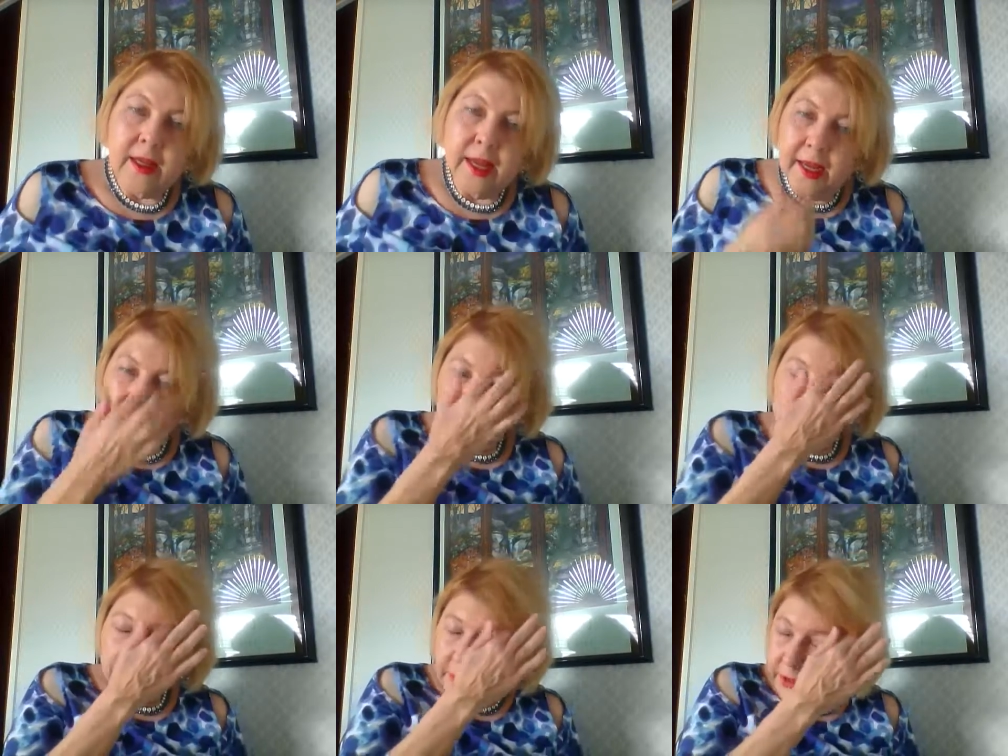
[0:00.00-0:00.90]

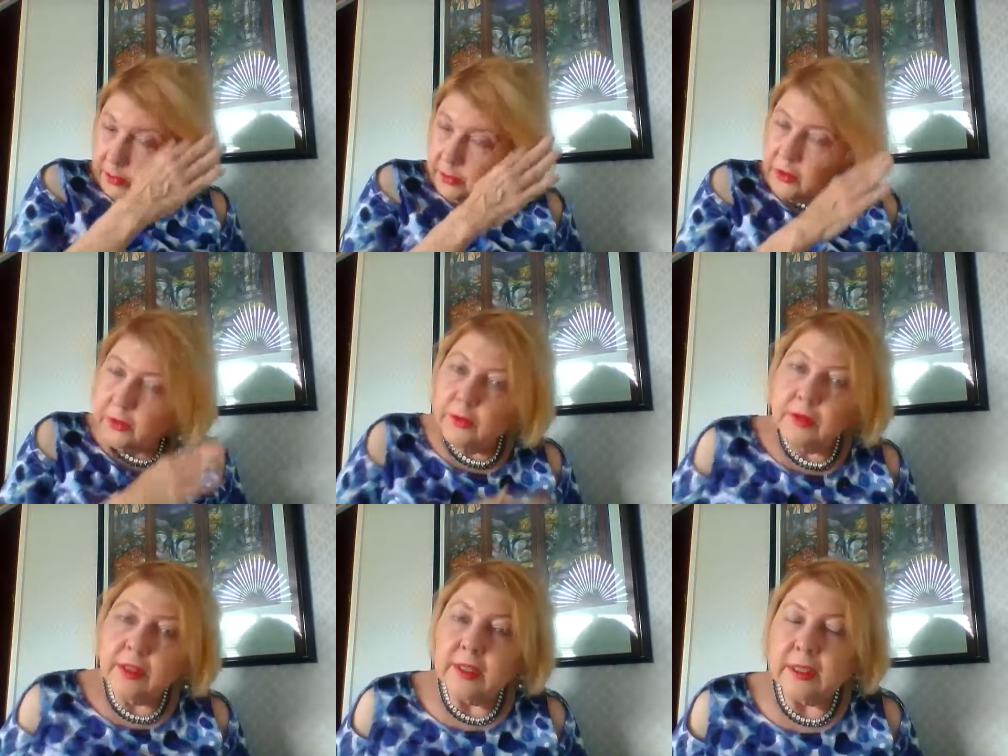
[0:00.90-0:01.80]
And there were some
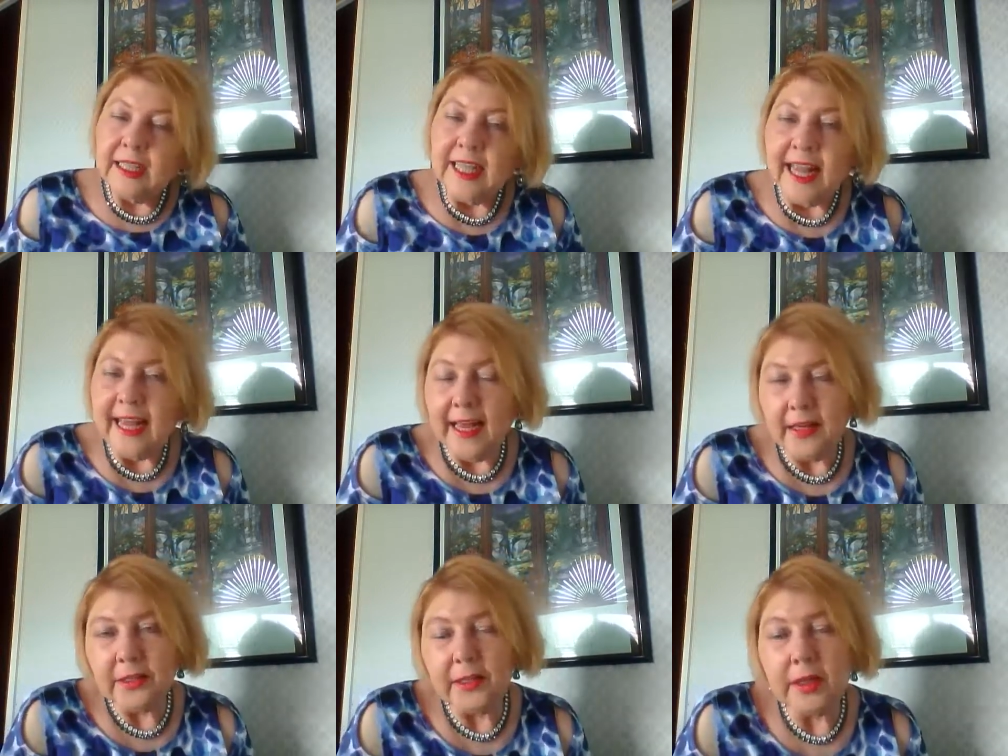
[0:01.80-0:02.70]
students in the class